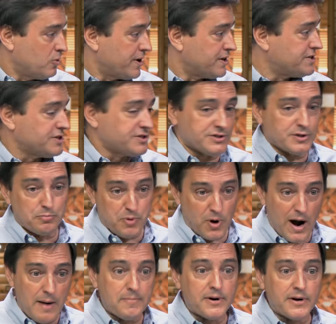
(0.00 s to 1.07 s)
which is the
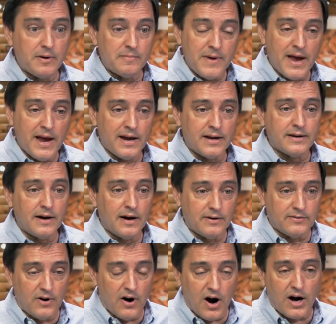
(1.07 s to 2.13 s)
proper domain
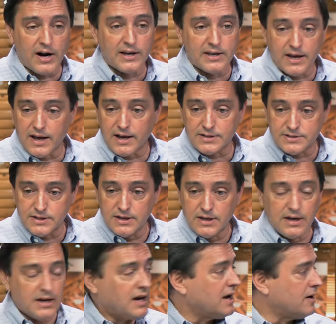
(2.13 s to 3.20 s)
of architects,
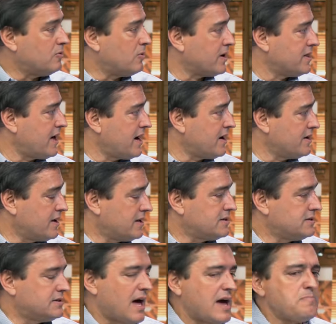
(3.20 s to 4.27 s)
where they are
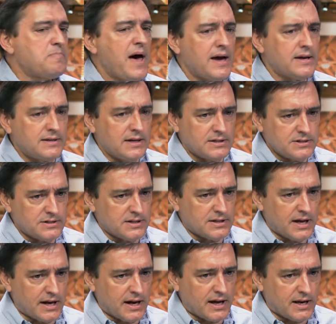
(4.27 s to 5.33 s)
they pay attention
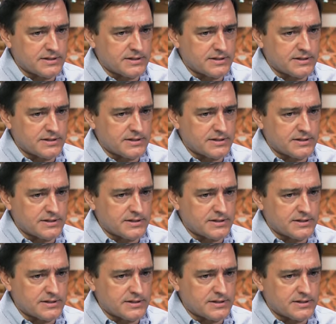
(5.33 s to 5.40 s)
to that